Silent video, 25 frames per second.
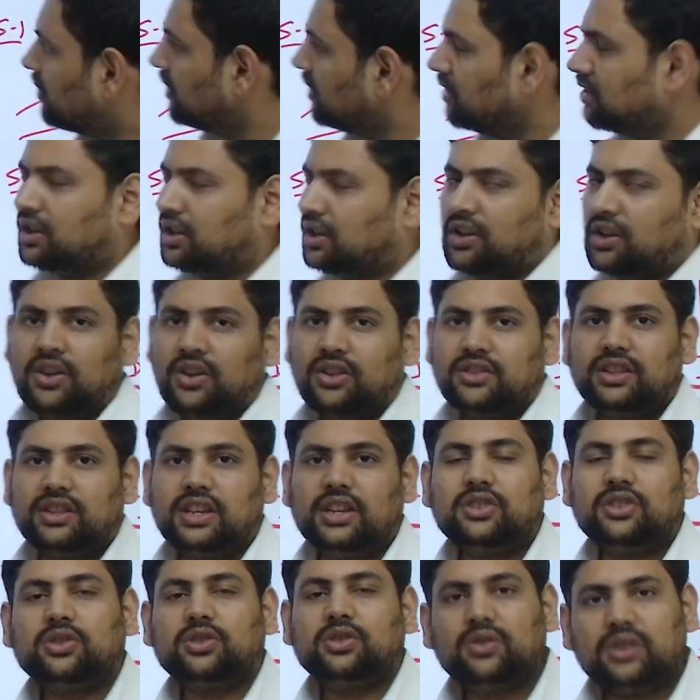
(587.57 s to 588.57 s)
They should
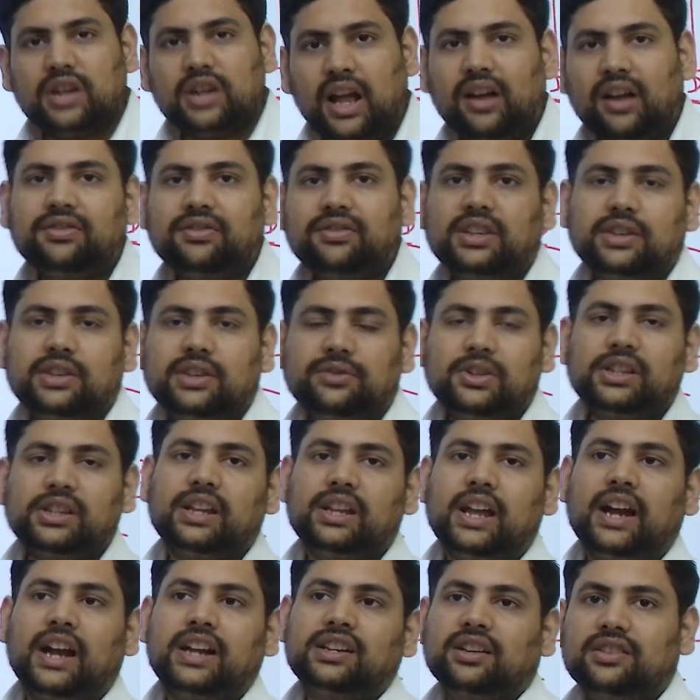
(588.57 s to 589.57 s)
have given that
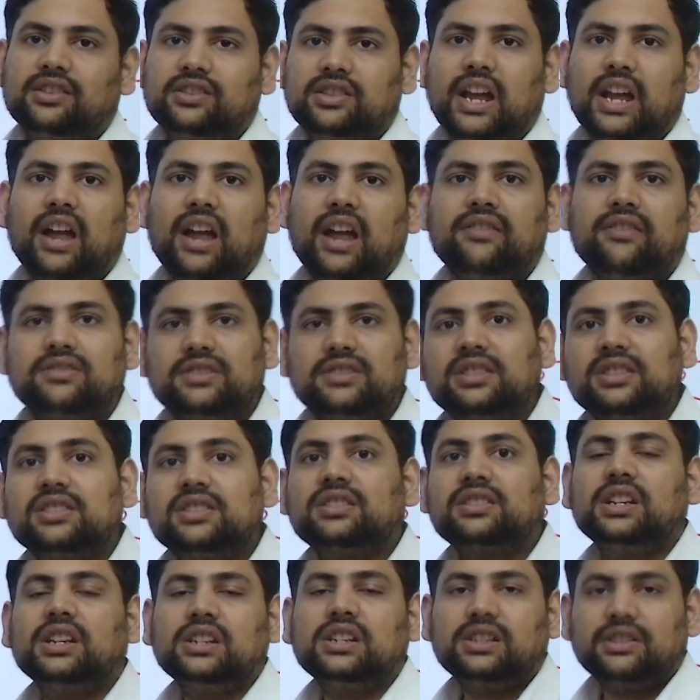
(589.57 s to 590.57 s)
they have distinct
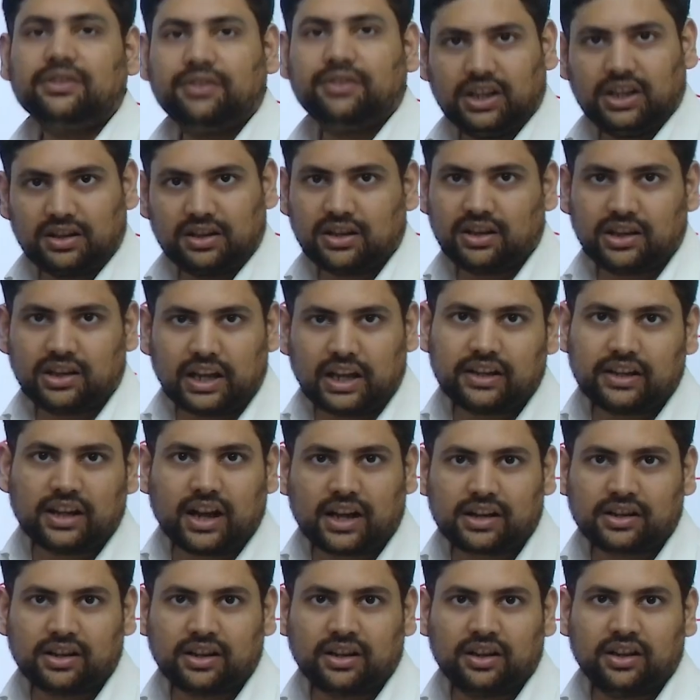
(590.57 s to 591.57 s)
weight like that,
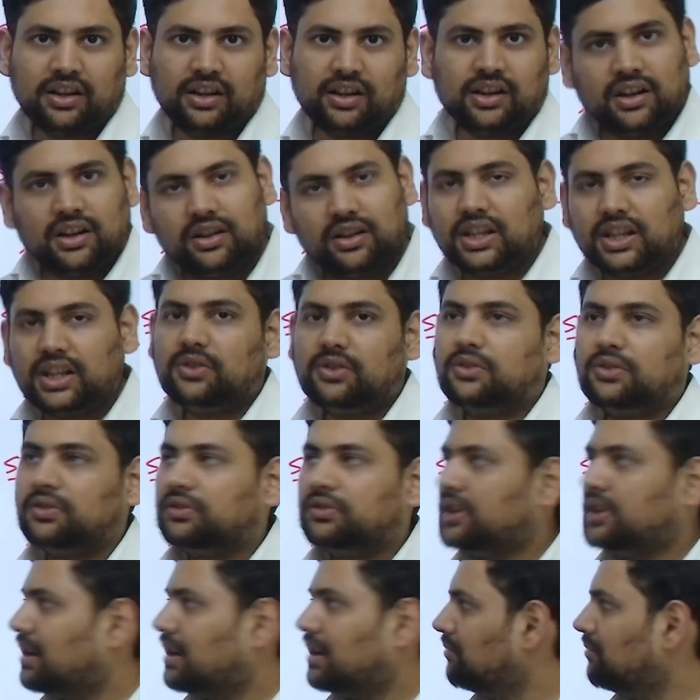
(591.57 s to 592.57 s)
then it would have been
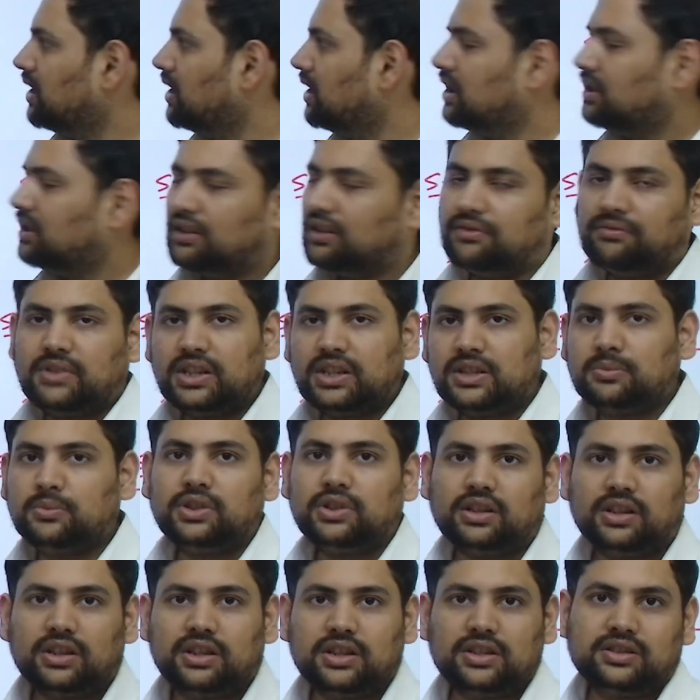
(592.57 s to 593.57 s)
much more easier,
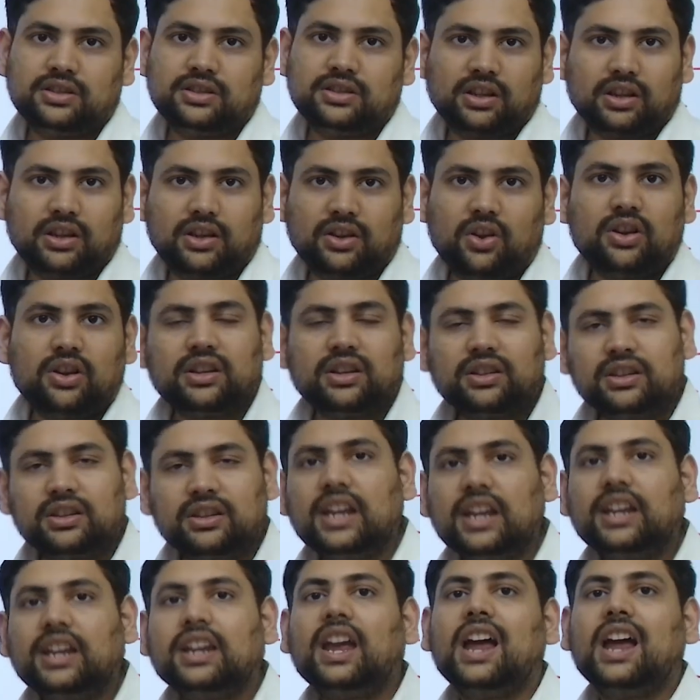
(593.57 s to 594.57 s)
or they can
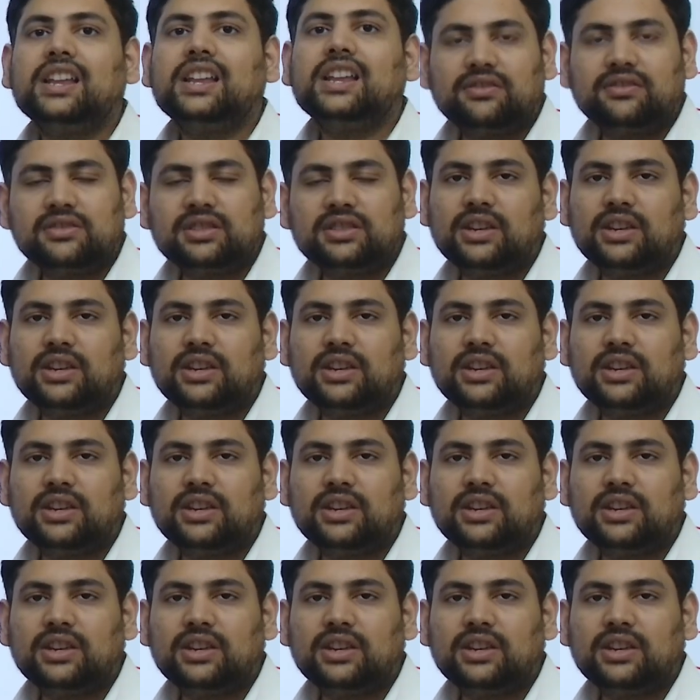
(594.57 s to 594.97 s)
have same weight.